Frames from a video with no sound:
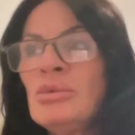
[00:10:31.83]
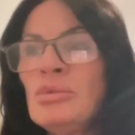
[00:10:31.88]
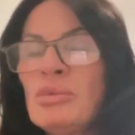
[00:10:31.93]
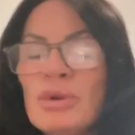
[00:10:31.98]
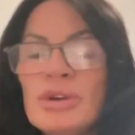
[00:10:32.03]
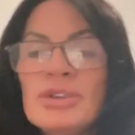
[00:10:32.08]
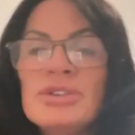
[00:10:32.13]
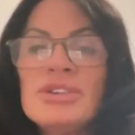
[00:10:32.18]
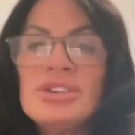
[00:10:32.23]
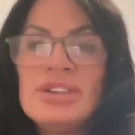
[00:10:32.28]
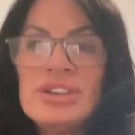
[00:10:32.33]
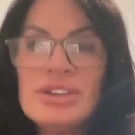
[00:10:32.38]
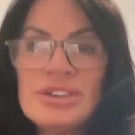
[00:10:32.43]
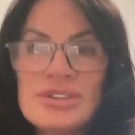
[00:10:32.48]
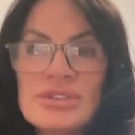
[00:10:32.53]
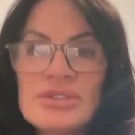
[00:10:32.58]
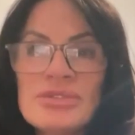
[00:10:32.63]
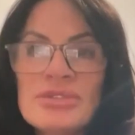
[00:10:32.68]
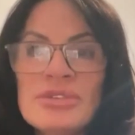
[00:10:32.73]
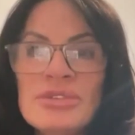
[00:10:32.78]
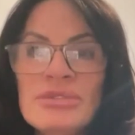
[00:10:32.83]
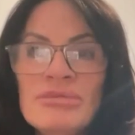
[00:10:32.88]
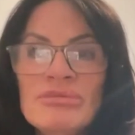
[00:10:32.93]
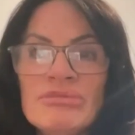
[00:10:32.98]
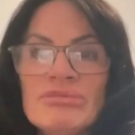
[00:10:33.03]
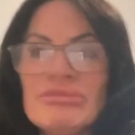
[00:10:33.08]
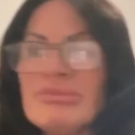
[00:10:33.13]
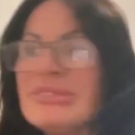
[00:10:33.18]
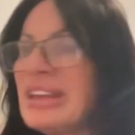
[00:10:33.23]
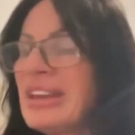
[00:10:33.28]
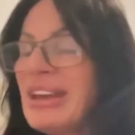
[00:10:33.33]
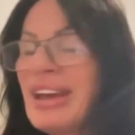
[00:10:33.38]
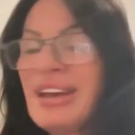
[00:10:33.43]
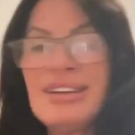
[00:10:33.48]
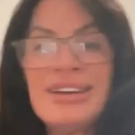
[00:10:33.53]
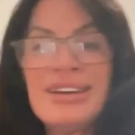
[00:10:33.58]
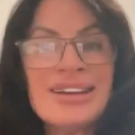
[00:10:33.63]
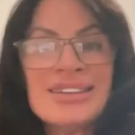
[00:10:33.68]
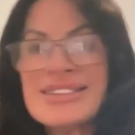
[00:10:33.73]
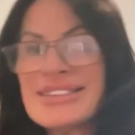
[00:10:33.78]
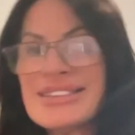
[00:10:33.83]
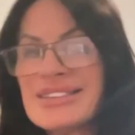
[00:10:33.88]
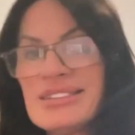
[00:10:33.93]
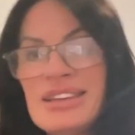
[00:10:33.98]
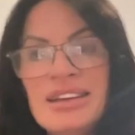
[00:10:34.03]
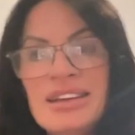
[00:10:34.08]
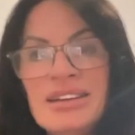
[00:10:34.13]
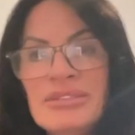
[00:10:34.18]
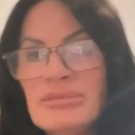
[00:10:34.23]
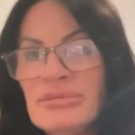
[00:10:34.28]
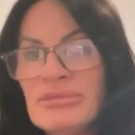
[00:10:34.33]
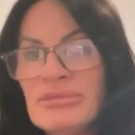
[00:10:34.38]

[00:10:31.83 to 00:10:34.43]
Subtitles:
What do you do? They can't answer you.